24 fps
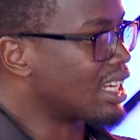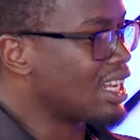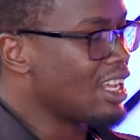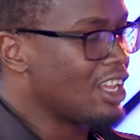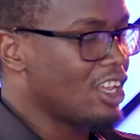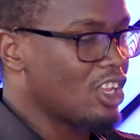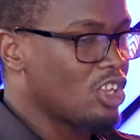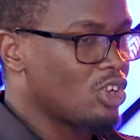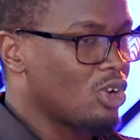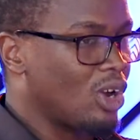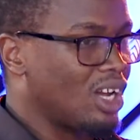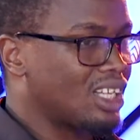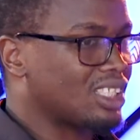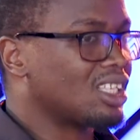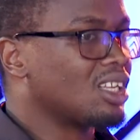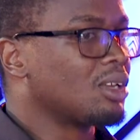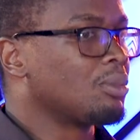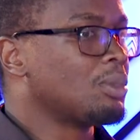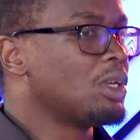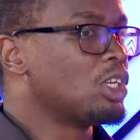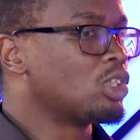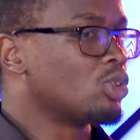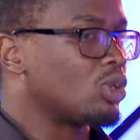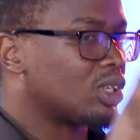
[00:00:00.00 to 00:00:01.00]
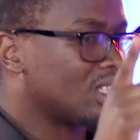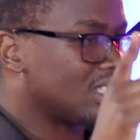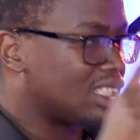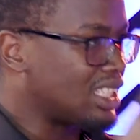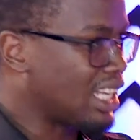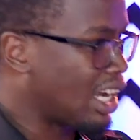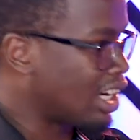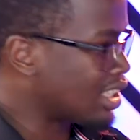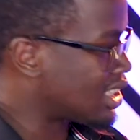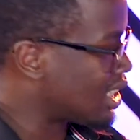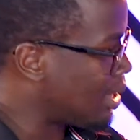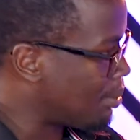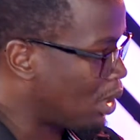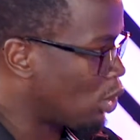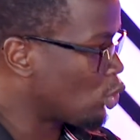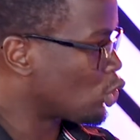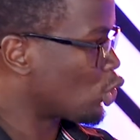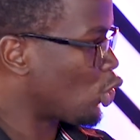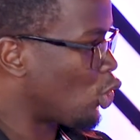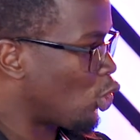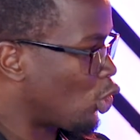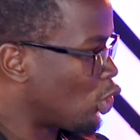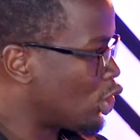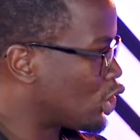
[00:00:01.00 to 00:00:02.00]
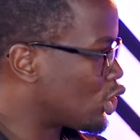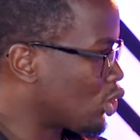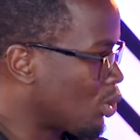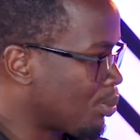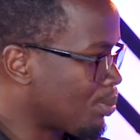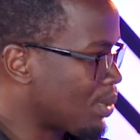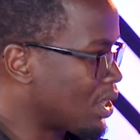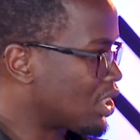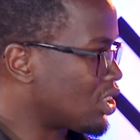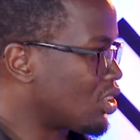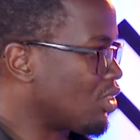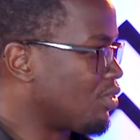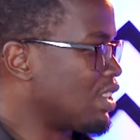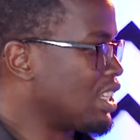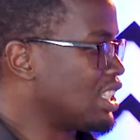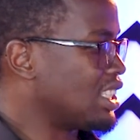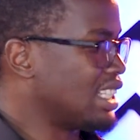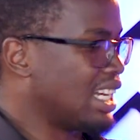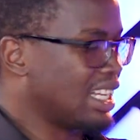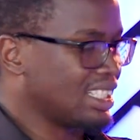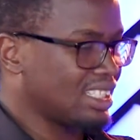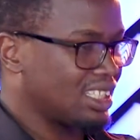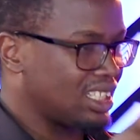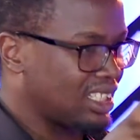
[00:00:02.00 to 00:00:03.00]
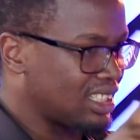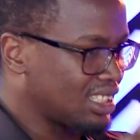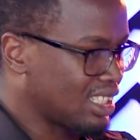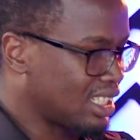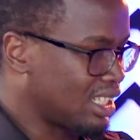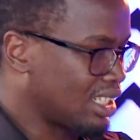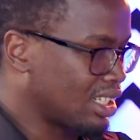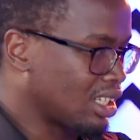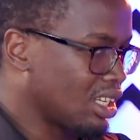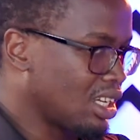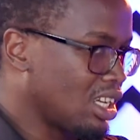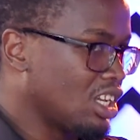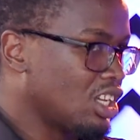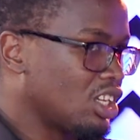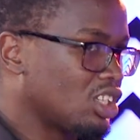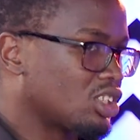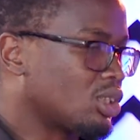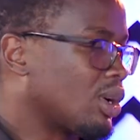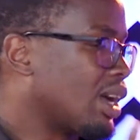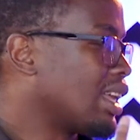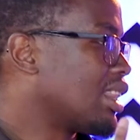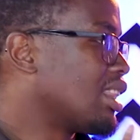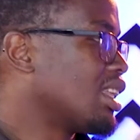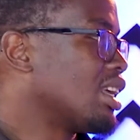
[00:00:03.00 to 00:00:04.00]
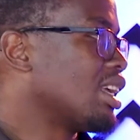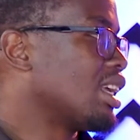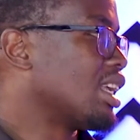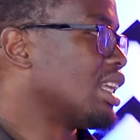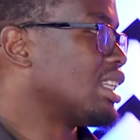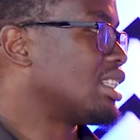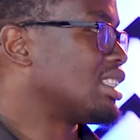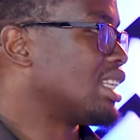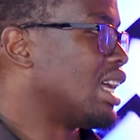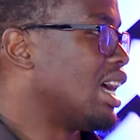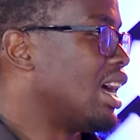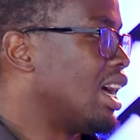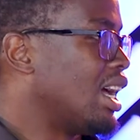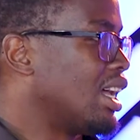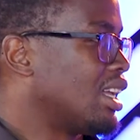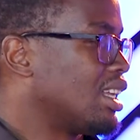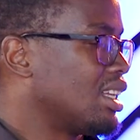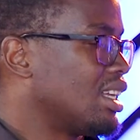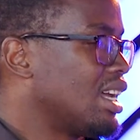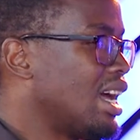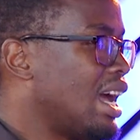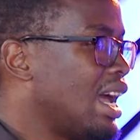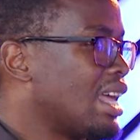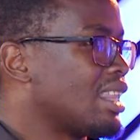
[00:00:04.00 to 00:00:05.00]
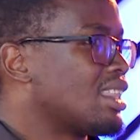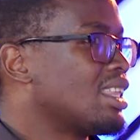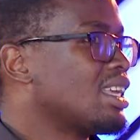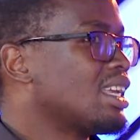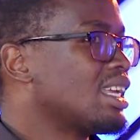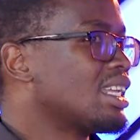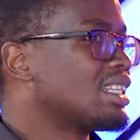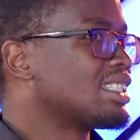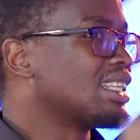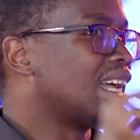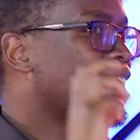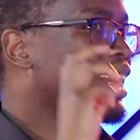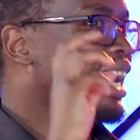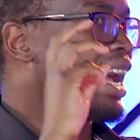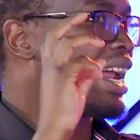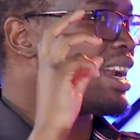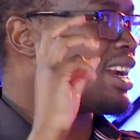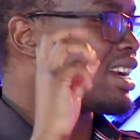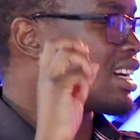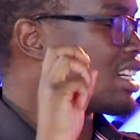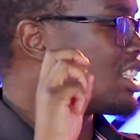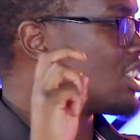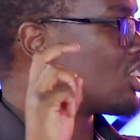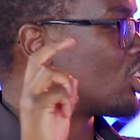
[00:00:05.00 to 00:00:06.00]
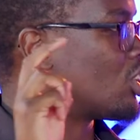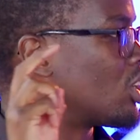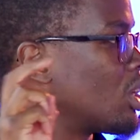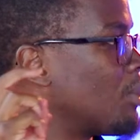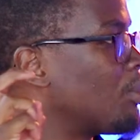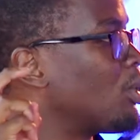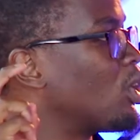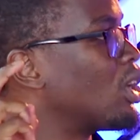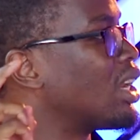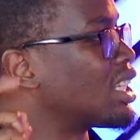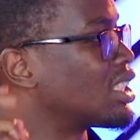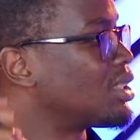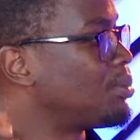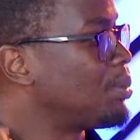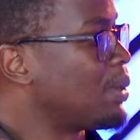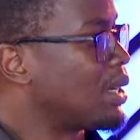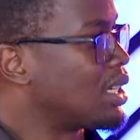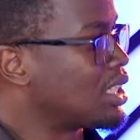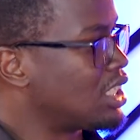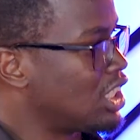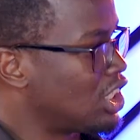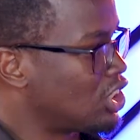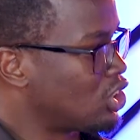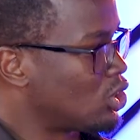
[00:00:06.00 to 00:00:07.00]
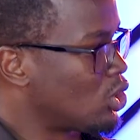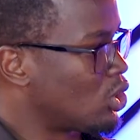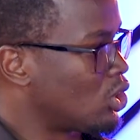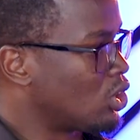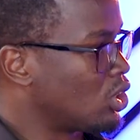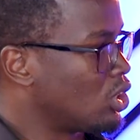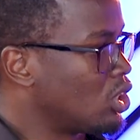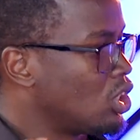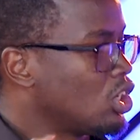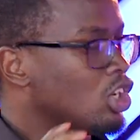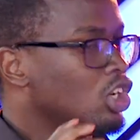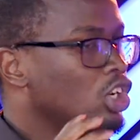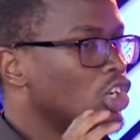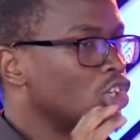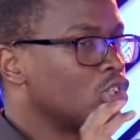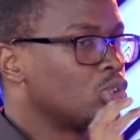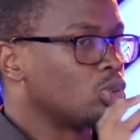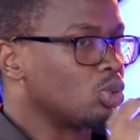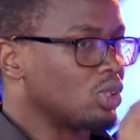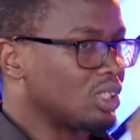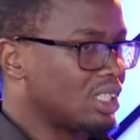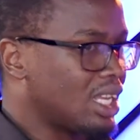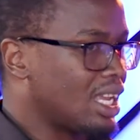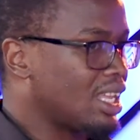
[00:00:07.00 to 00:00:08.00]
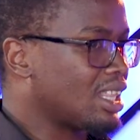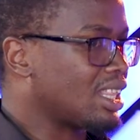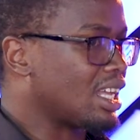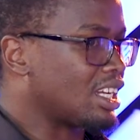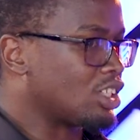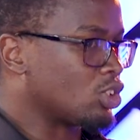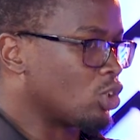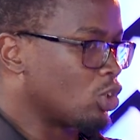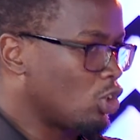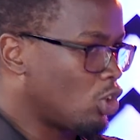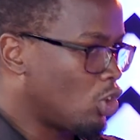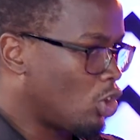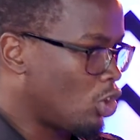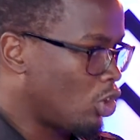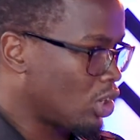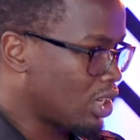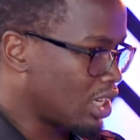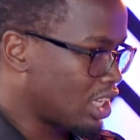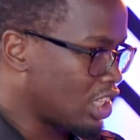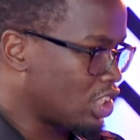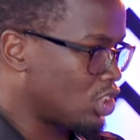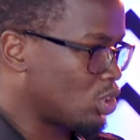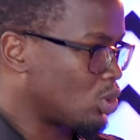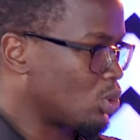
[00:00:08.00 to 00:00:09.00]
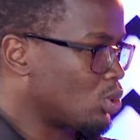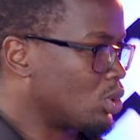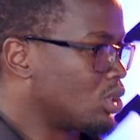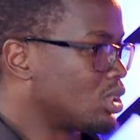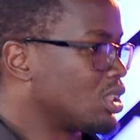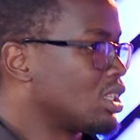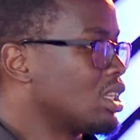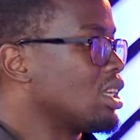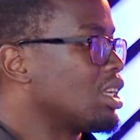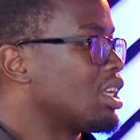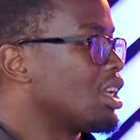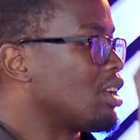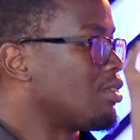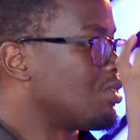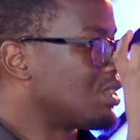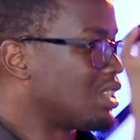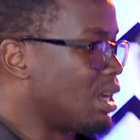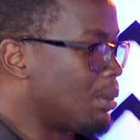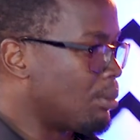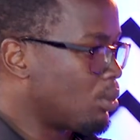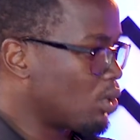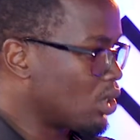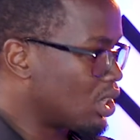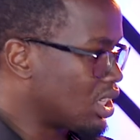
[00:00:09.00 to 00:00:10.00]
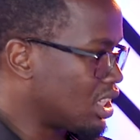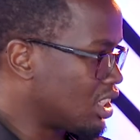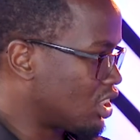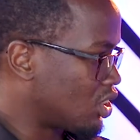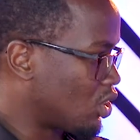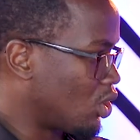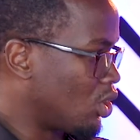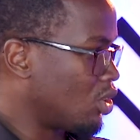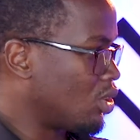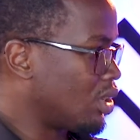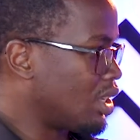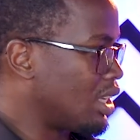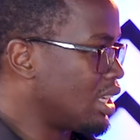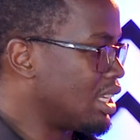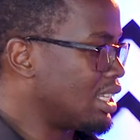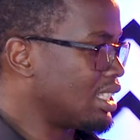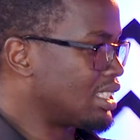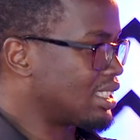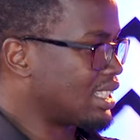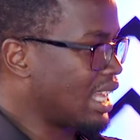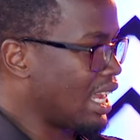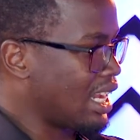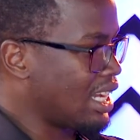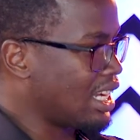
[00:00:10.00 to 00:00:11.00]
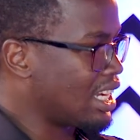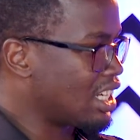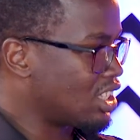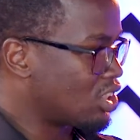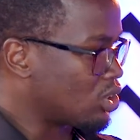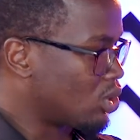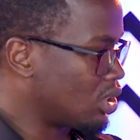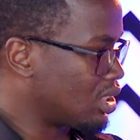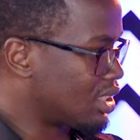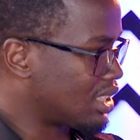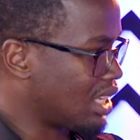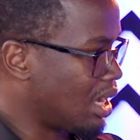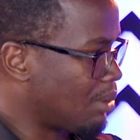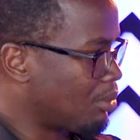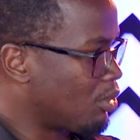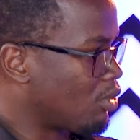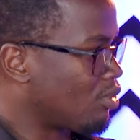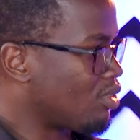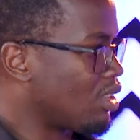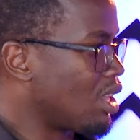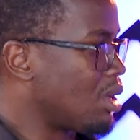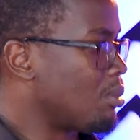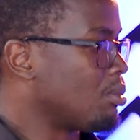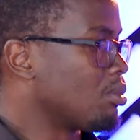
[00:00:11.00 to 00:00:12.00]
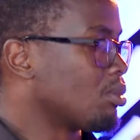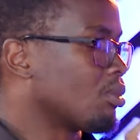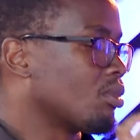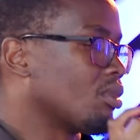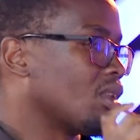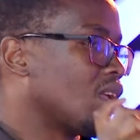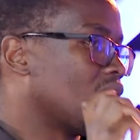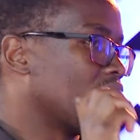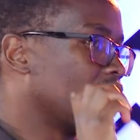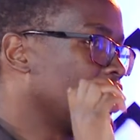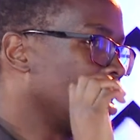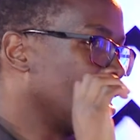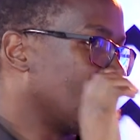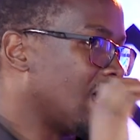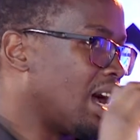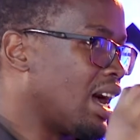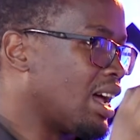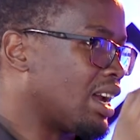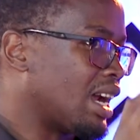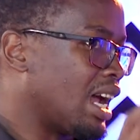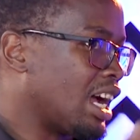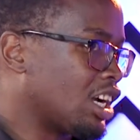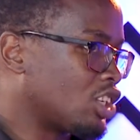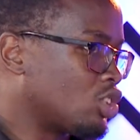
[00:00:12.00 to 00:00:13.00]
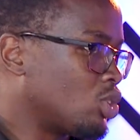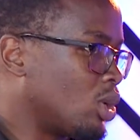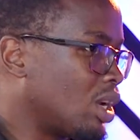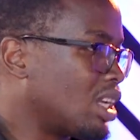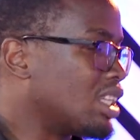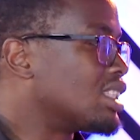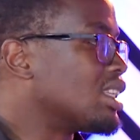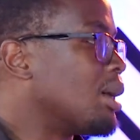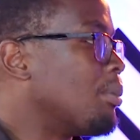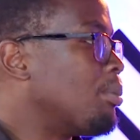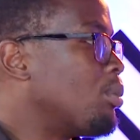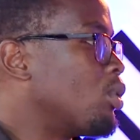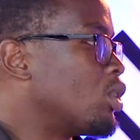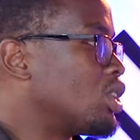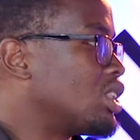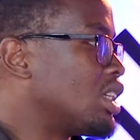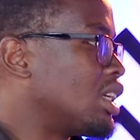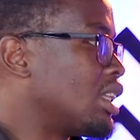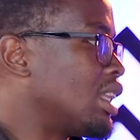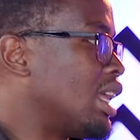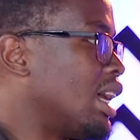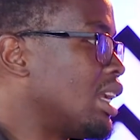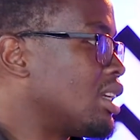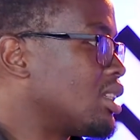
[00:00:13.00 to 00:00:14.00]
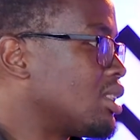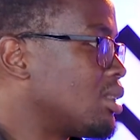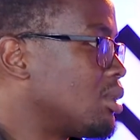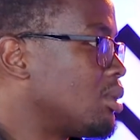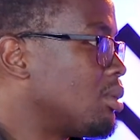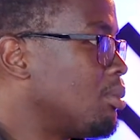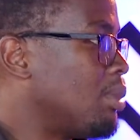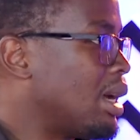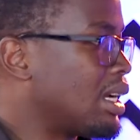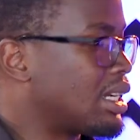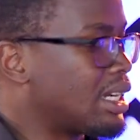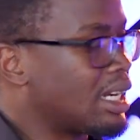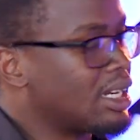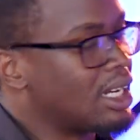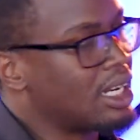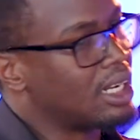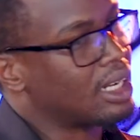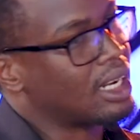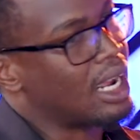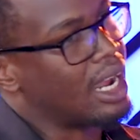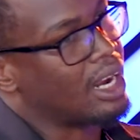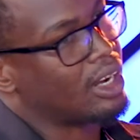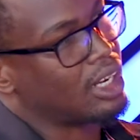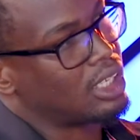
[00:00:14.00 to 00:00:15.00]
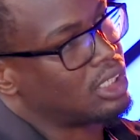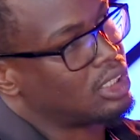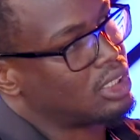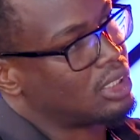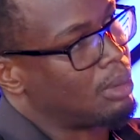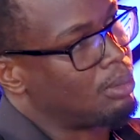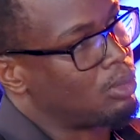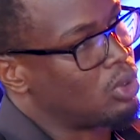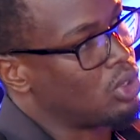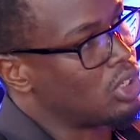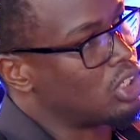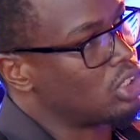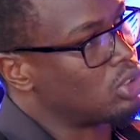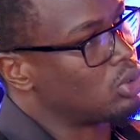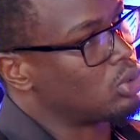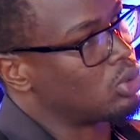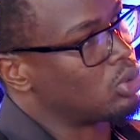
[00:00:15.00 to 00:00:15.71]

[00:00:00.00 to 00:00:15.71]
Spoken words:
you're asking me to research about all topics of injustice. So I think it's an unreasonable expectation to say that on all issues, if somebody is silent on some of them, they are actually supporting that. But I'd encourage somebody to